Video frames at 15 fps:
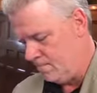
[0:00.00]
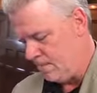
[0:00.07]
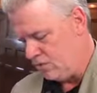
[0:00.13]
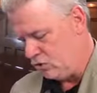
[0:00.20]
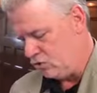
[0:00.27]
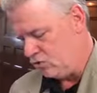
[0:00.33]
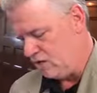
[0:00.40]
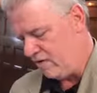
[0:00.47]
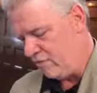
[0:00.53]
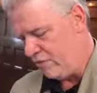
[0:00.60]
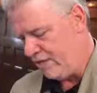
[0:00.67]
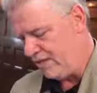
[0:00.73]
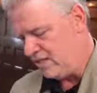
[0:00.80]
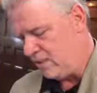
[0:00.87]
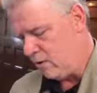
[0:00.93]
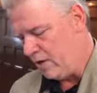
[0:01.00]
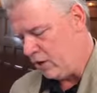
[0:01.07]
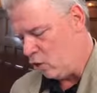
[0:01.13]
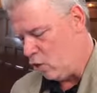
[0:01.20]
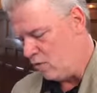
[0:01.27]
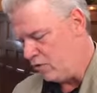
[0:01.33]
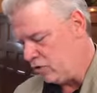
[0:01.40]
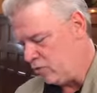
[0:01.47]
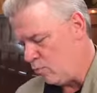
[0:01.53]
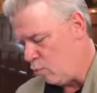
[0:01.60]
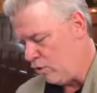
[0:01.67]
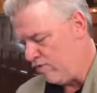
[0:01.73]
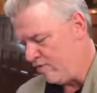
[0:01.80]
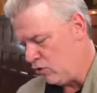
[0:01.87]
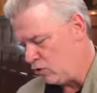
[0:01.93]
So, several things I want to go over this
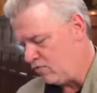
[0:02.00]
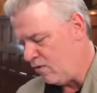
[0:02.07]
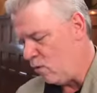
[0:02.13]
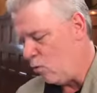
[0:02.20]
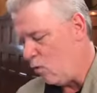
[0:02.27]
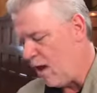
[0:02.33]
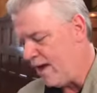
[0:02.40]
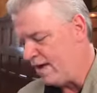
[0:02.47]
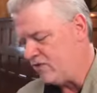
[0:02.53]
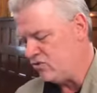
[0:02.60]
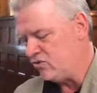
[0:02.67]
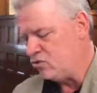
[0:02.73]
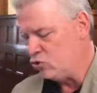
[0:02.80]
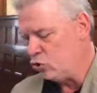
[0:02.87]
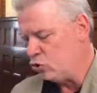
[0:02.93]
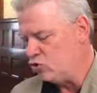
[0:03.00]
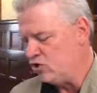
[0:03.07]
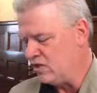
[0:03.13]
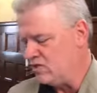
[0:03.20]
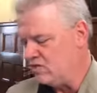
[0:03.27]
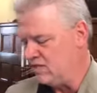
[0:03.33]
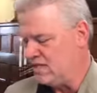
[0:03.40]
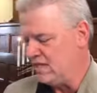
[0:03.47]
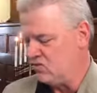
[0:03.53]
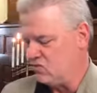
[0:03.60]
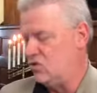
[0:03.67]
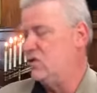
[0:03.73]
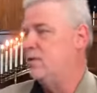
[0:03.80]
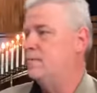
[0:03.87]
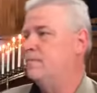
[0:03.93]
morning. First of all, why does church exist?